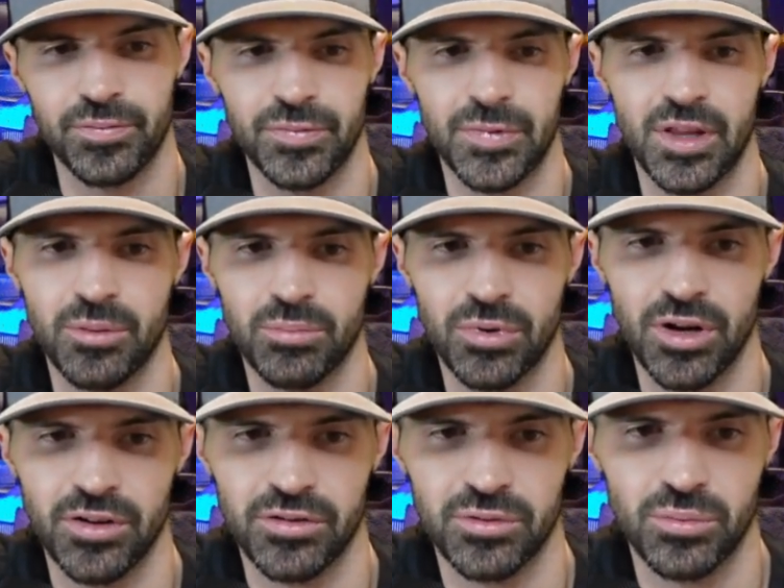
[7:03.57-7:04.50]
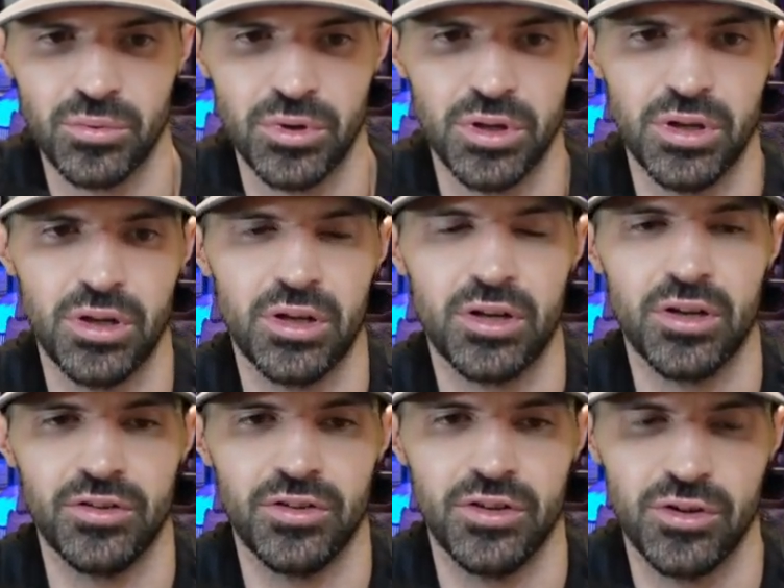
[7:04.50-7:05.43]
that the price will
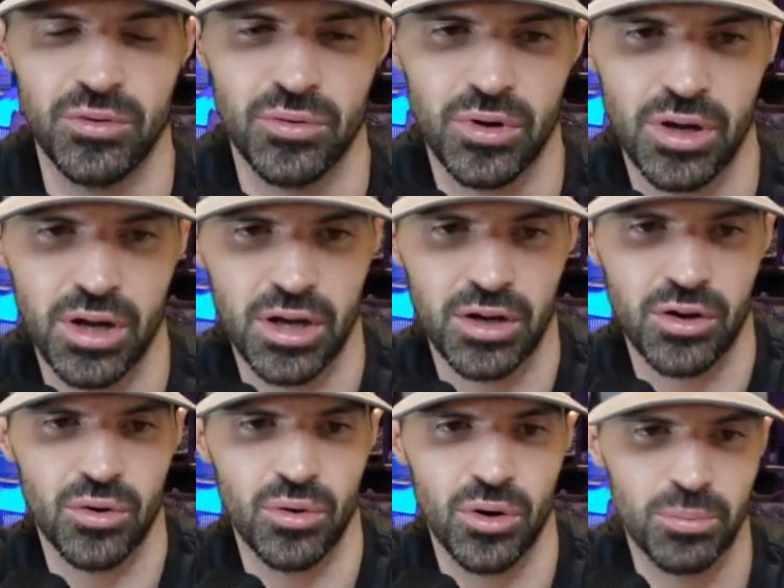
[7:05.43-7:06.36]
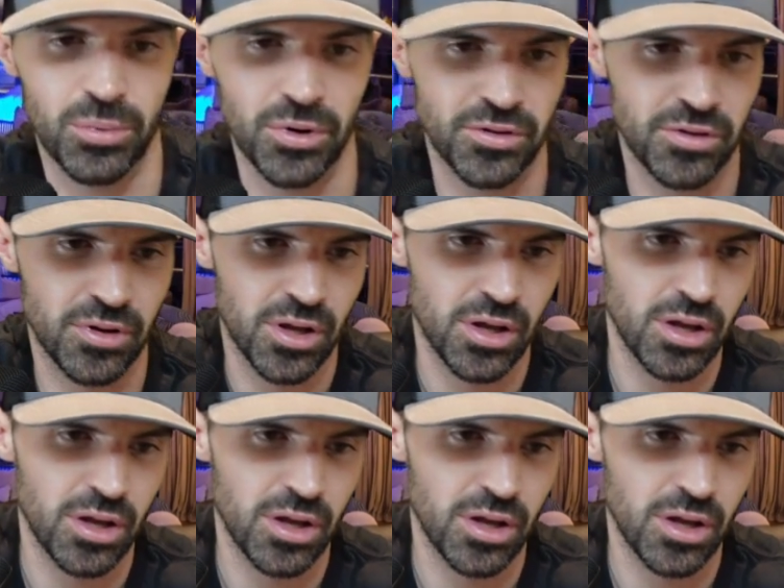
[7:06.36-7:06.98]
continue and go upwards.